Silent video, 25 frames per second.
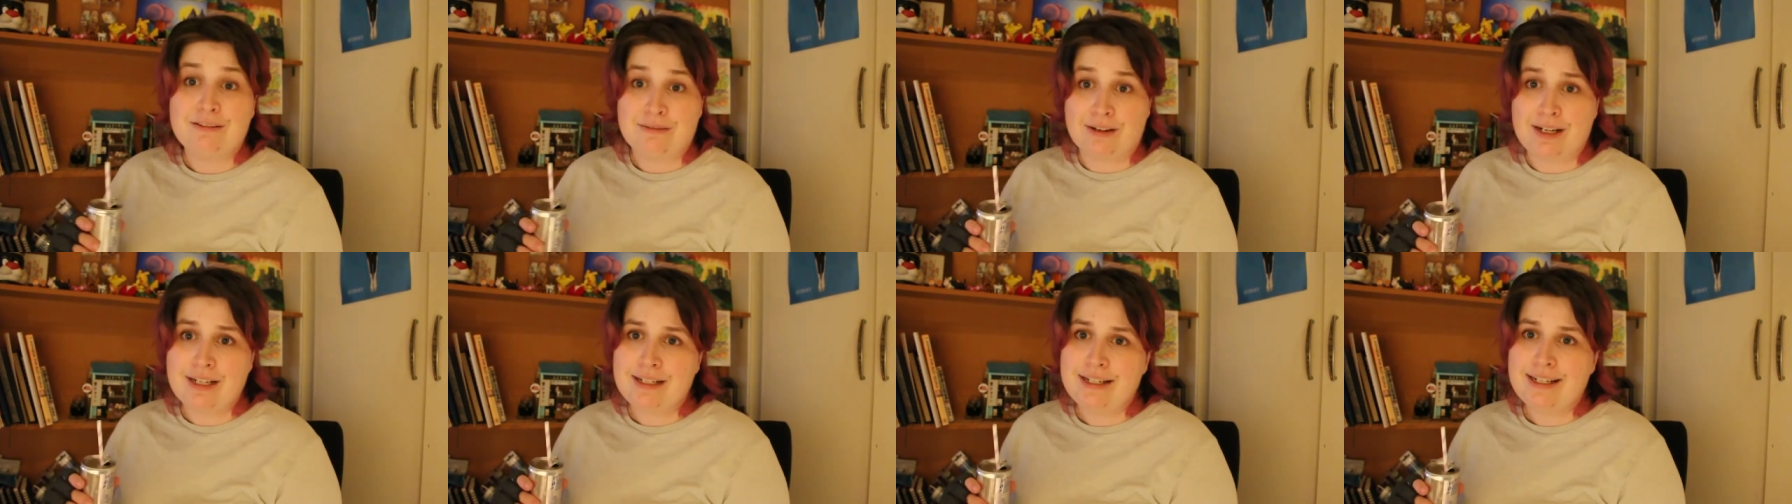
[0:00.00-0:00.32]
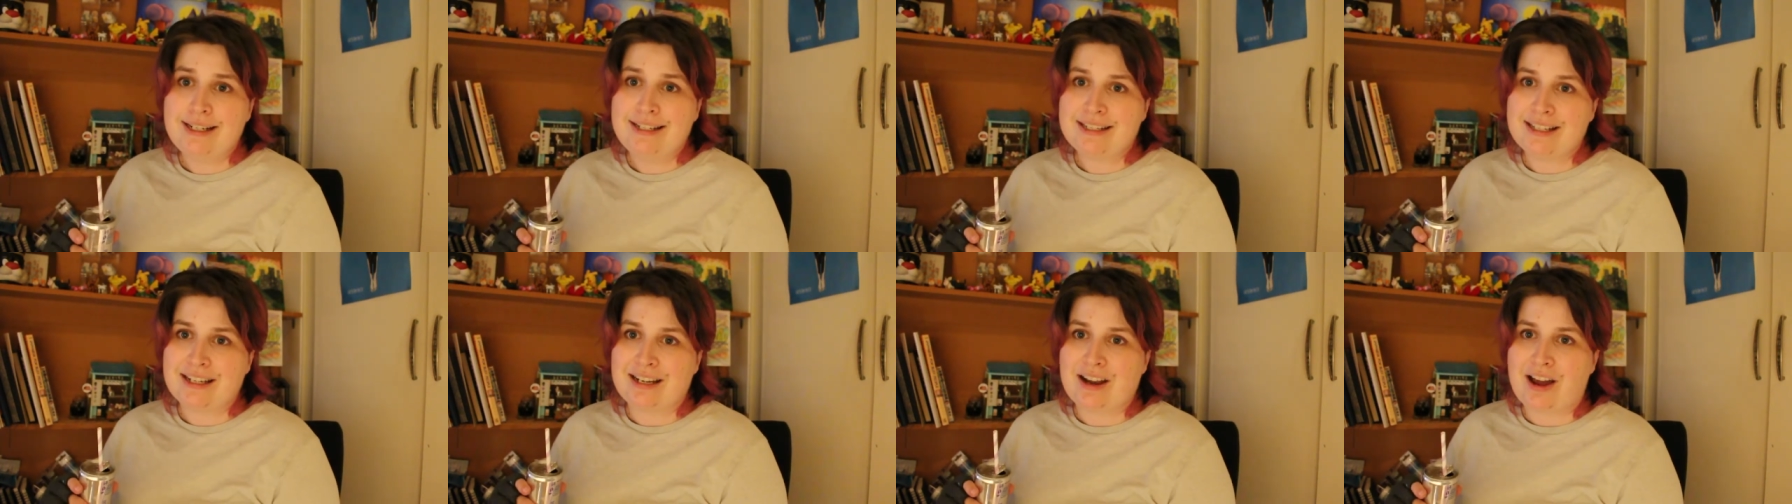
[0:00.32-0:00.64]

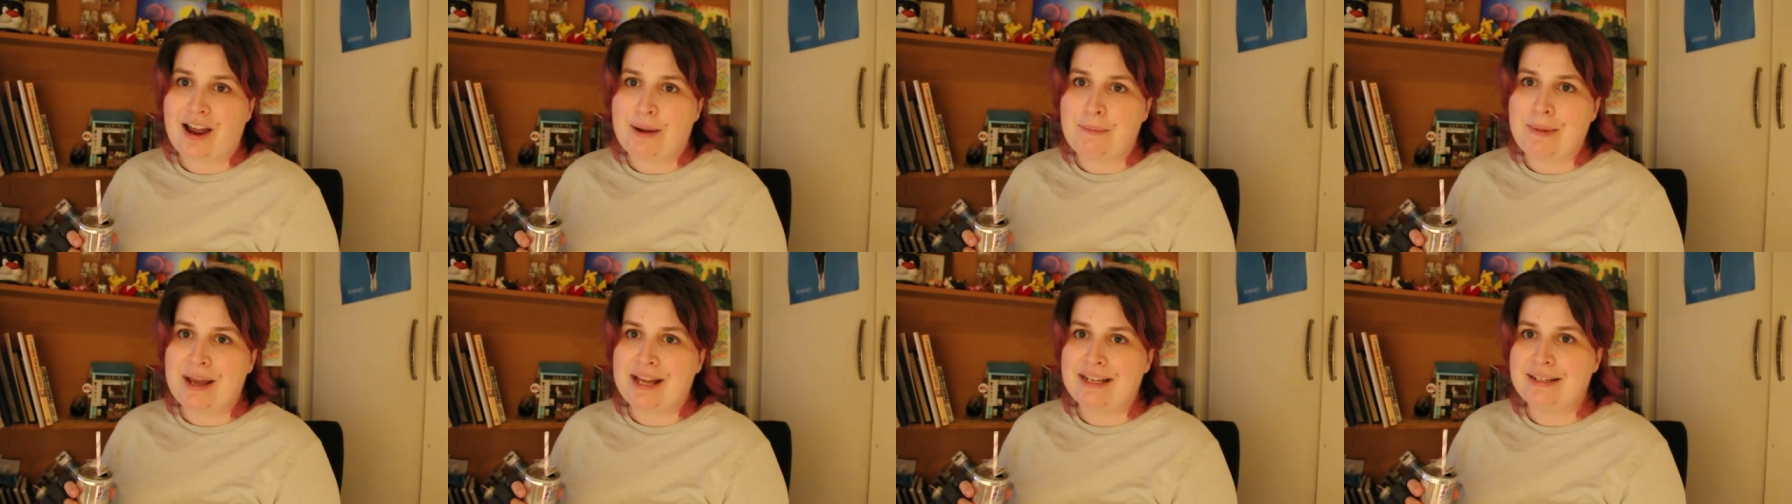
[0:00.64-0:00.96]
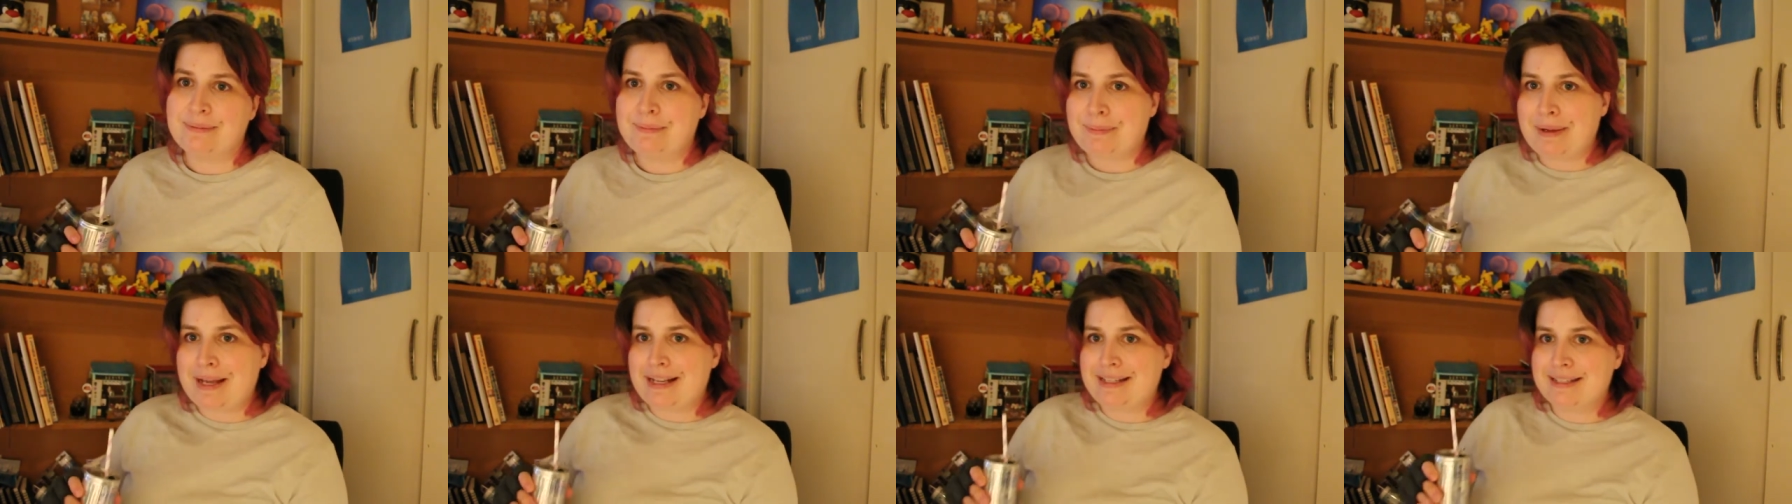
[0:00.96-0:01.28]
Renting's a nightmare
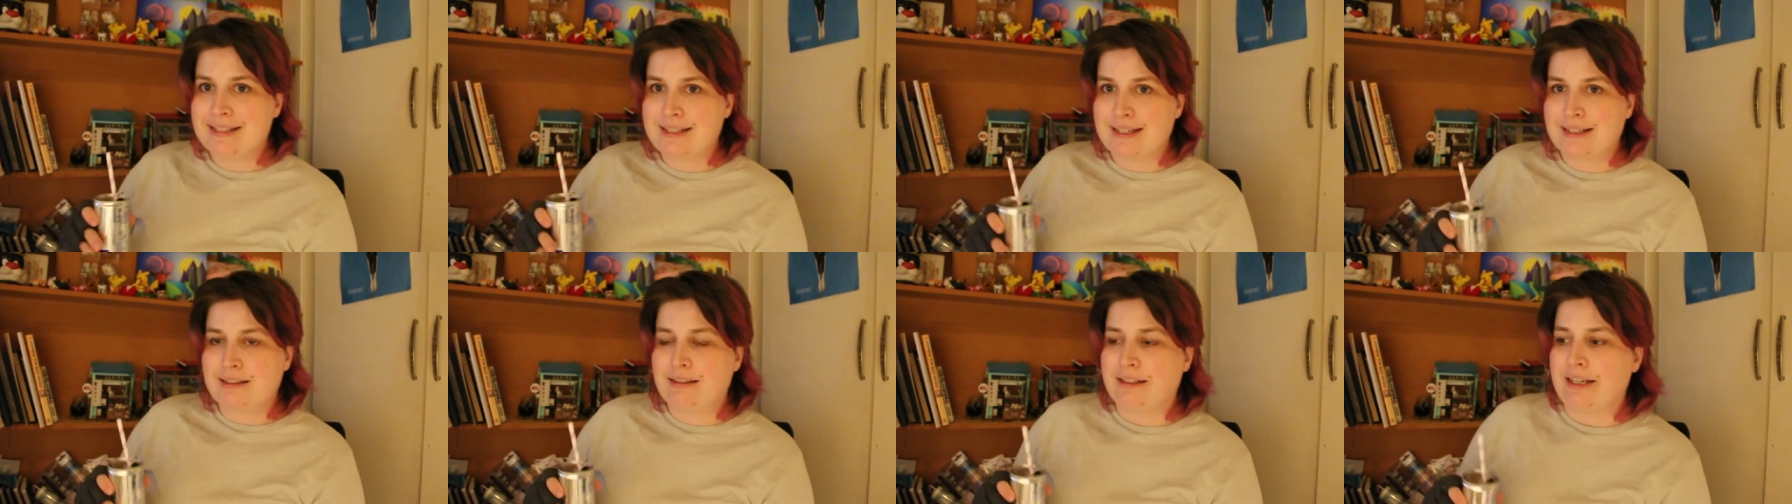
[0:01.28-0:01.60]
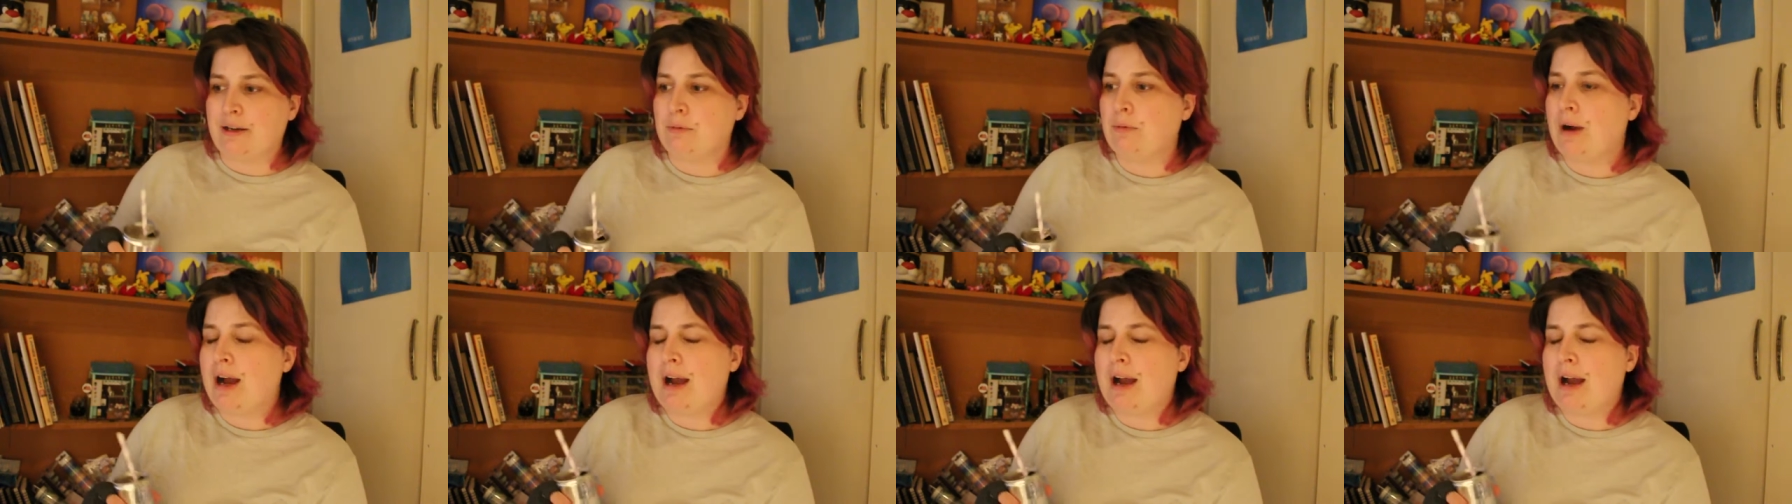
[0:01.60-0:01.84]
domestically.